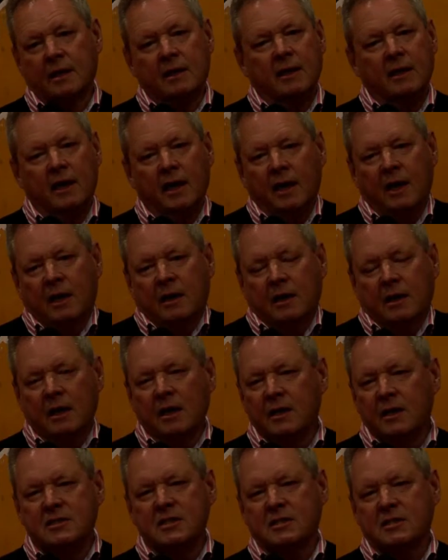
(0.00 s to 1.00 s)
and
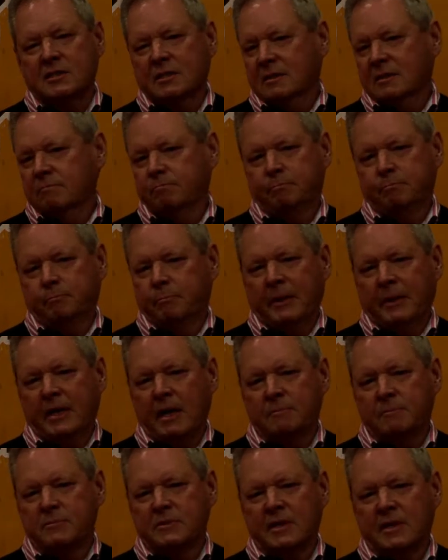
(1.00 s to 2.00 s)
it just
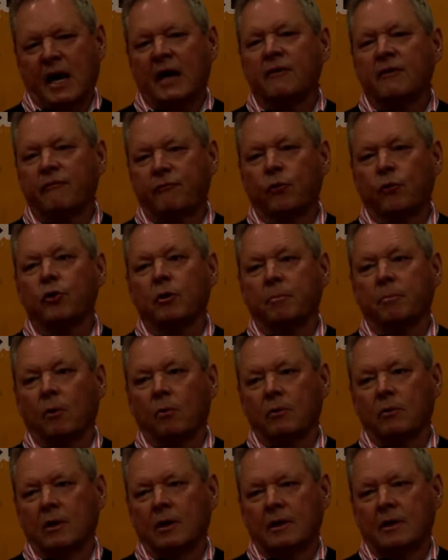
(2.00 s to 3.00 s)
becomes
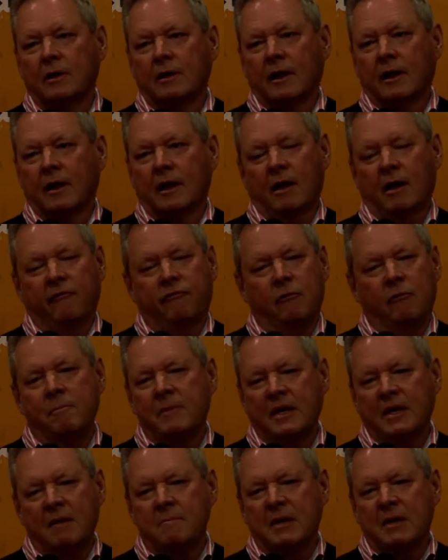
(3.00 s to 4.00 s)
unaffordable for
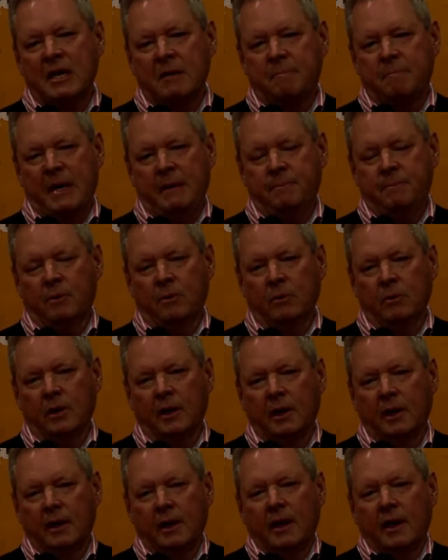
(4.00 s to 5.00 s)
many, many people.
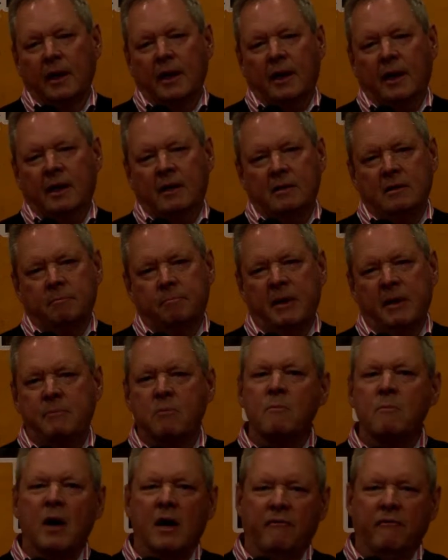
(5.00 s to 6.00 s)
And
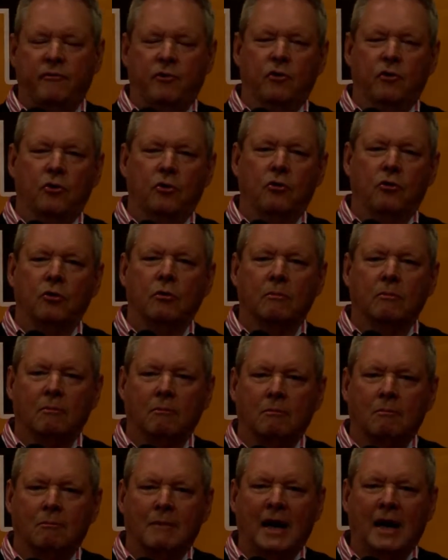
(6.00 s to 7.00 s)
people may
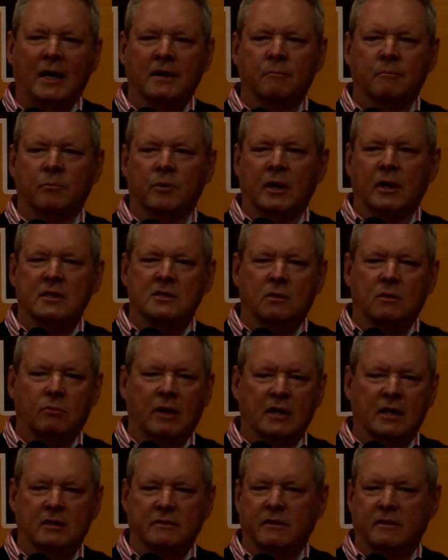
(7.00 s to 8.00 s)
view Martinborough as a
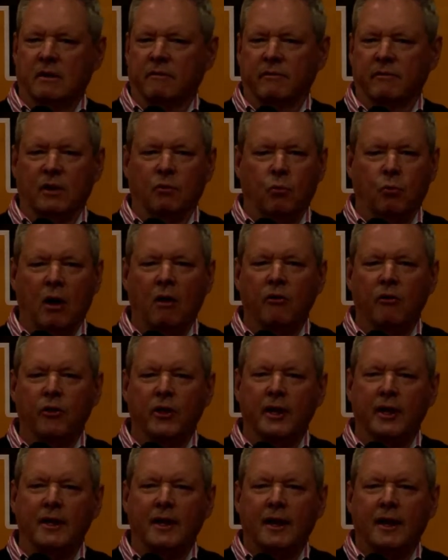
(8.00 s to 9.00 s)
relatively
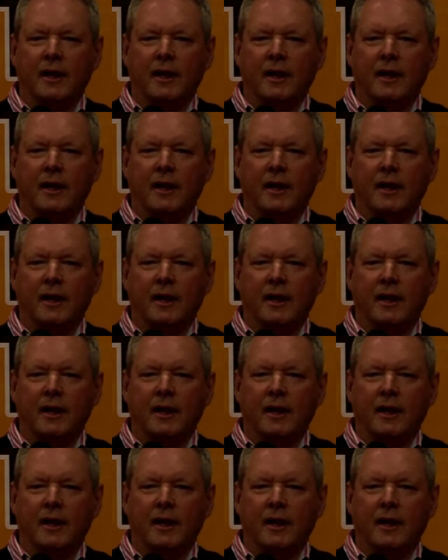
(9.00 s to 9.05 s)
wealthy